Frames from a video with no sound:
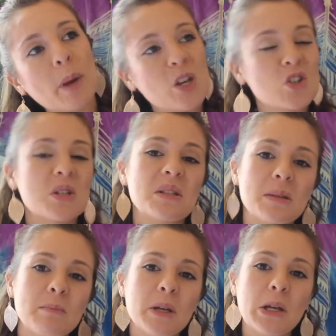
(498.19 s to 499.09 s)
patience
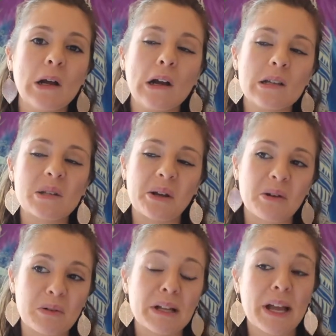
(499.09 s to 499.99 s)
in me, because I
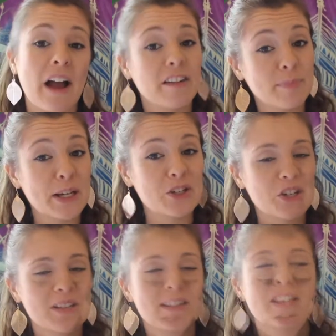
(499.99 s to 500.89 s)
don't really have
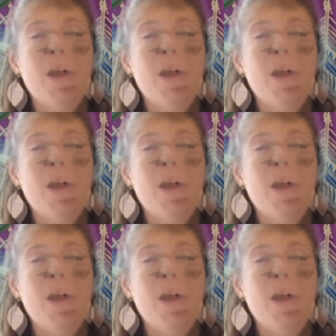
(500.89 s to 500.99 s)
patience.